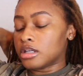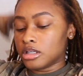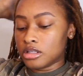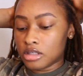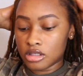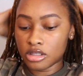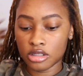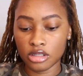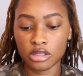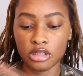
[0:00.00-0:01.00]
done,
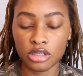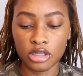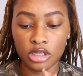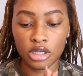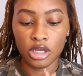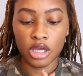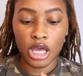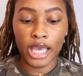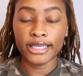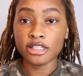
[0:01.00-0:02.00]

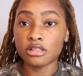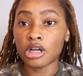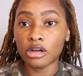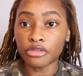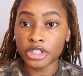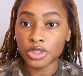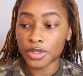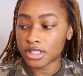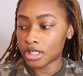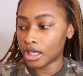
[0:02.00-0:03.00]
I can start
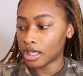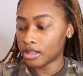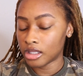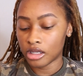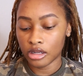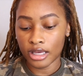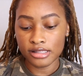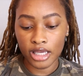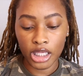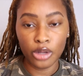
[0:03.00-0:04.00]
retwisting, and then
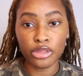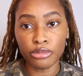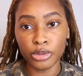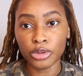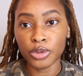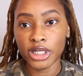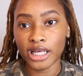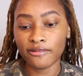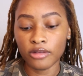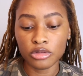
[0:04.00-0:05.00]
as I go through and
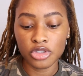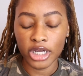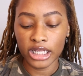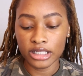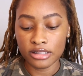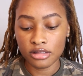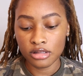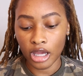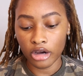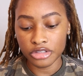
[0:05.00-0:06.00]
I feel
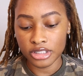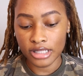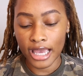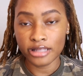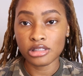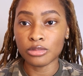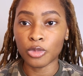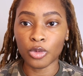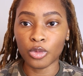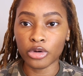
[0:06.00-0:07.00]
dryness, I'll just add some
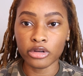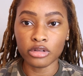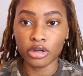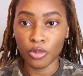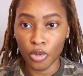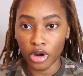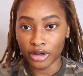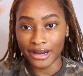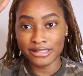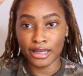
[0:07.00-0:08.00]
more oil or
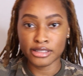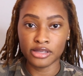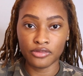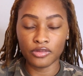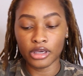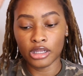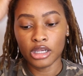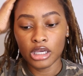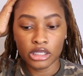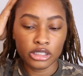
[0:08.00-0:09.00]
water as I see
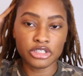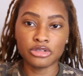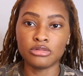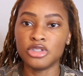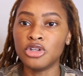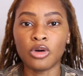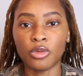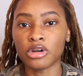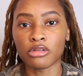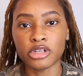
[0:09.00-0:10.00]
fit, because you
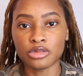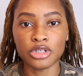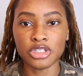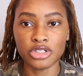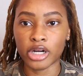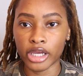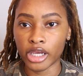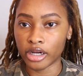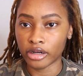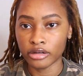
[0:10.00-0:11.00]
don't want to retwist dry
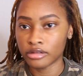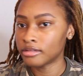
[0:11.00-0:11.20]
hair.